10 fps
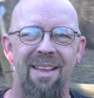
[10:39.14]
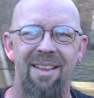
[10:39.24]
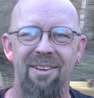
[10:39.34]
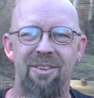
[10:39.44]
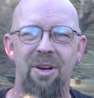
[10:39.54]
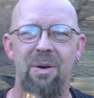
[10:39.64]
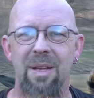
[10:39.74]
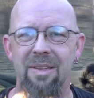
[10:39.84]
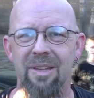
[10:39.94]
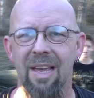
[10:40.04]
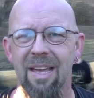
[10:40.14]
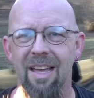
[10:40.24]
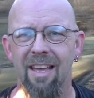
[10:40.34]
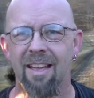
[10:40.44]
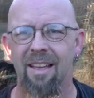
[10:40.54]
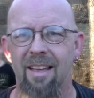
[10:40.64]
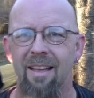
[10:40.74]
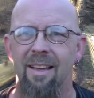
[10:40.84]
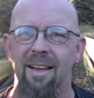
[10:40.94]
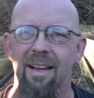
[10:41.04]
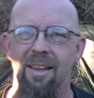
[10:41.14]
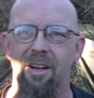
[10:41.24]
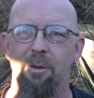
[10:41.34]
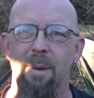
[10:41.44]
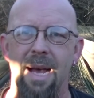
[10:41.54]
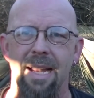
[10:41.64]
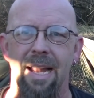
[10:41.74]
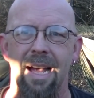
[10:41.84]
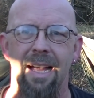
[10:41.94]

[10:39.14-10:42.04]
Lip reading: There's Cody's, and there's mine.